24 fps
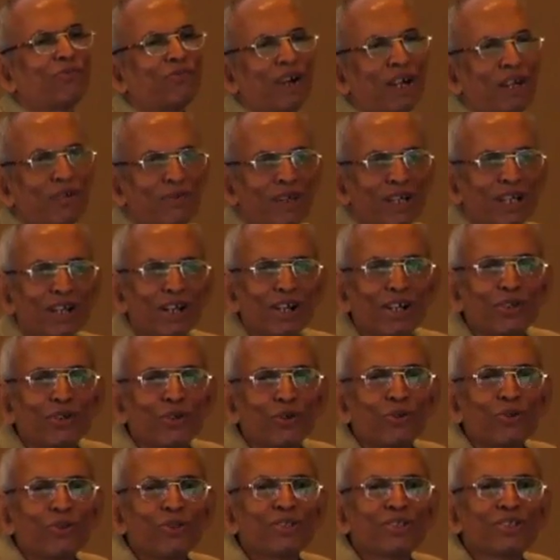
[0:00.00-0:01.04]
500
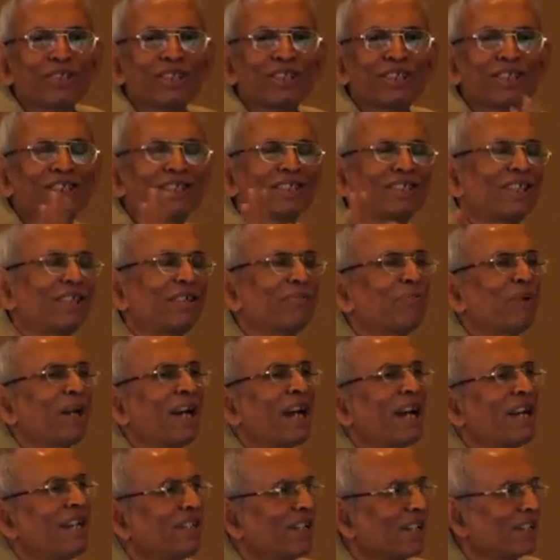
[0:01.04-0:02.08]
rules suggested by
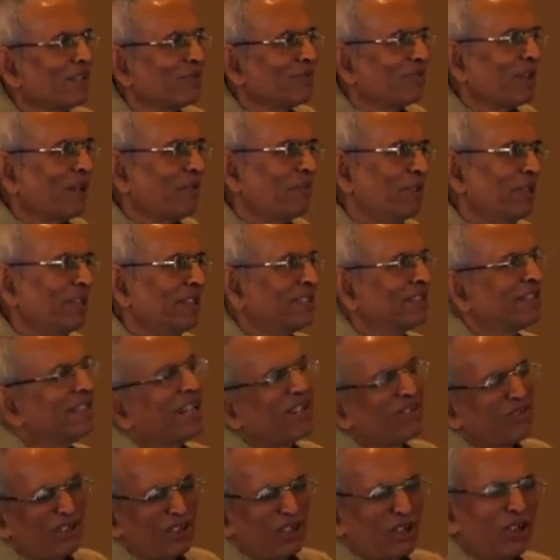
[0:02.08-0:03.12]
100 families.
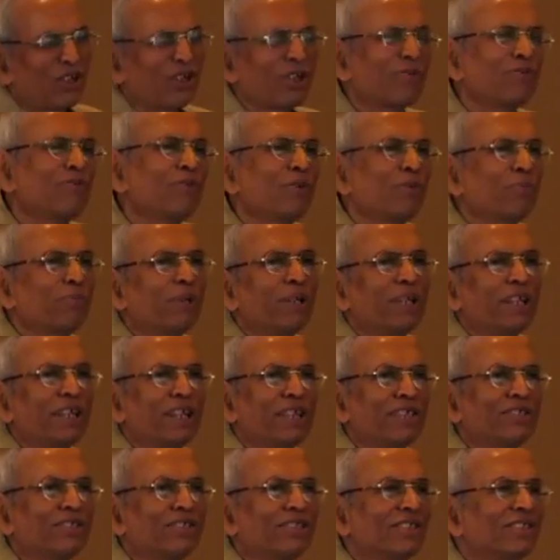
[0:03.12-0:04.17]
There were a lot of
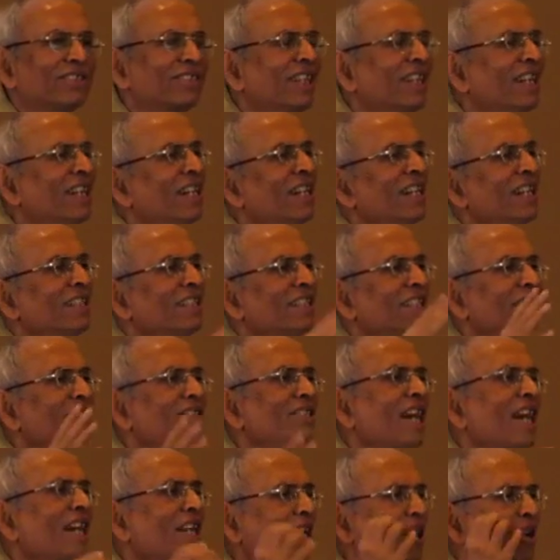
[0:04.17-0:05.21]
duplications. They
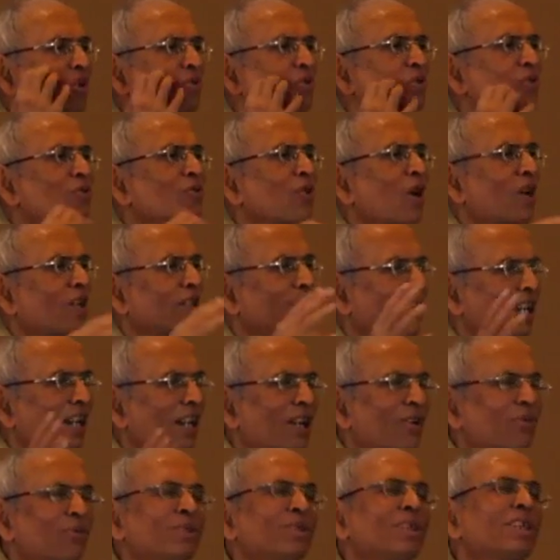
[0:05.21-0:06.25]
sat down, sorted
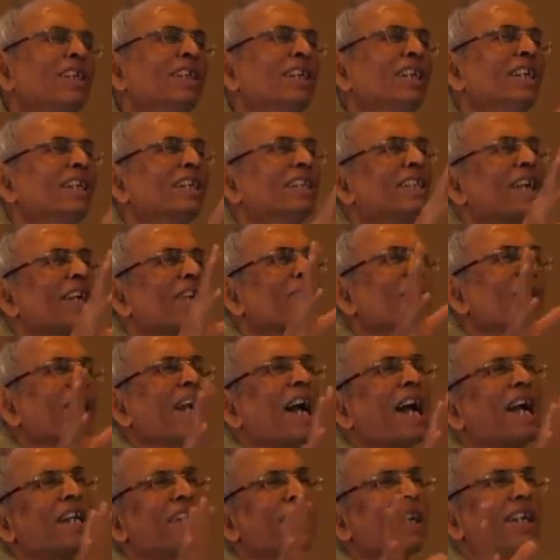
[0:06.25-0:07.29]
out. There were
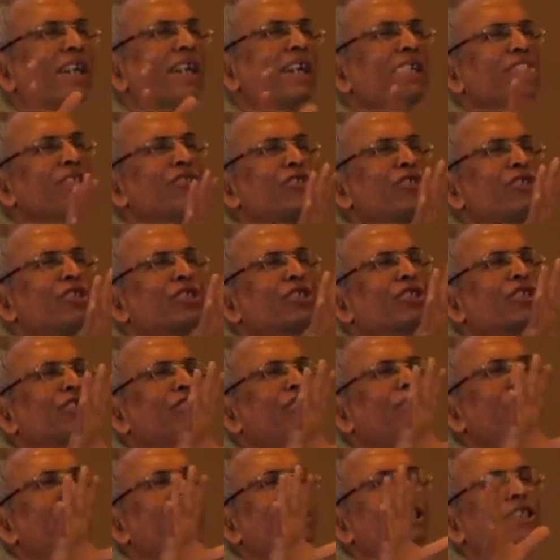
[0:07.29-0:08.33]

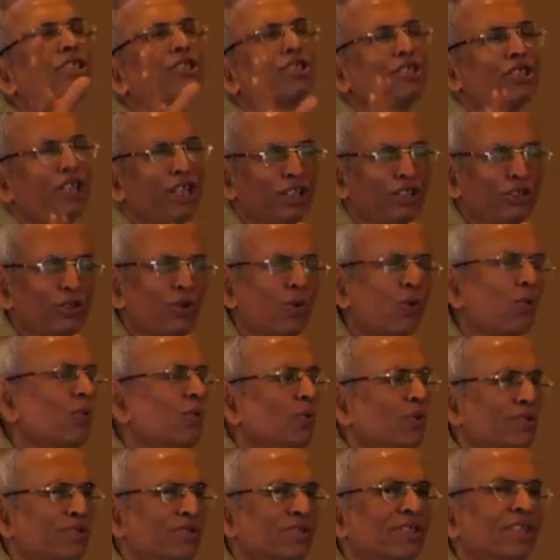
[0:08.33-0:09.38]
160 distinct
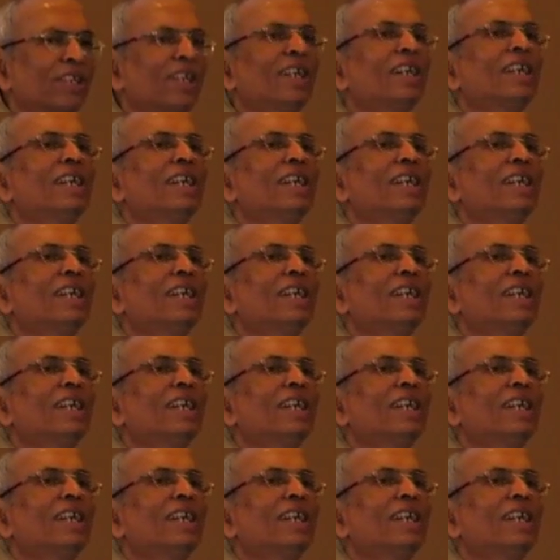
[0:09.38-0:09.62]
rules.